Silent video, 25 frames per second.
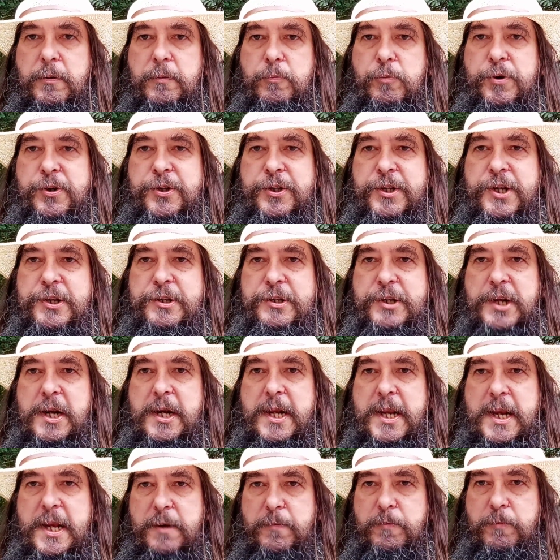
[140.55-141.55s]
was to
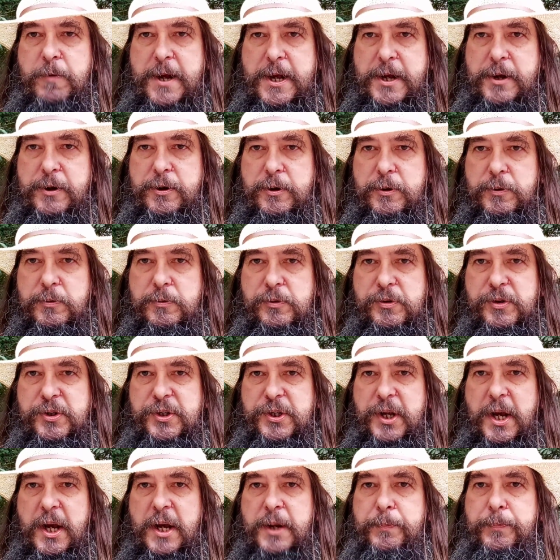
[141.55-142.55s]
delete
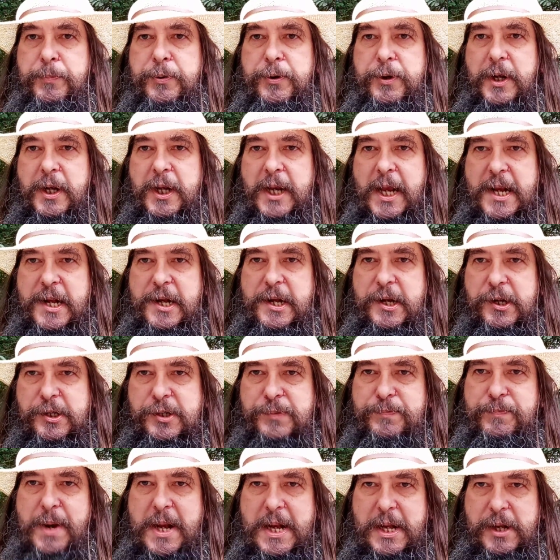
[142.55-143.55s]
Windows and put
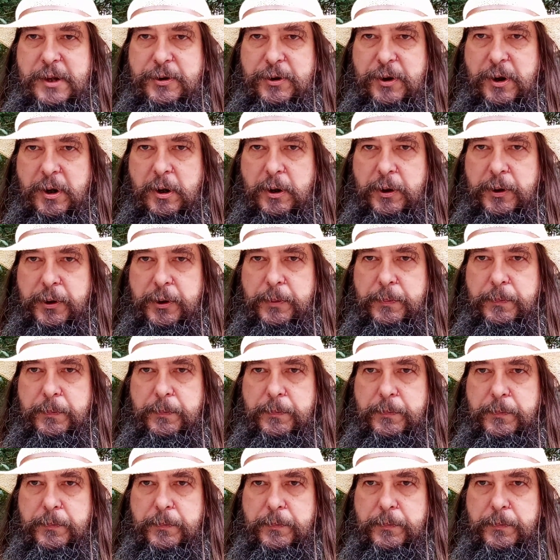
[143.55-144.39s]
Linux Mint on.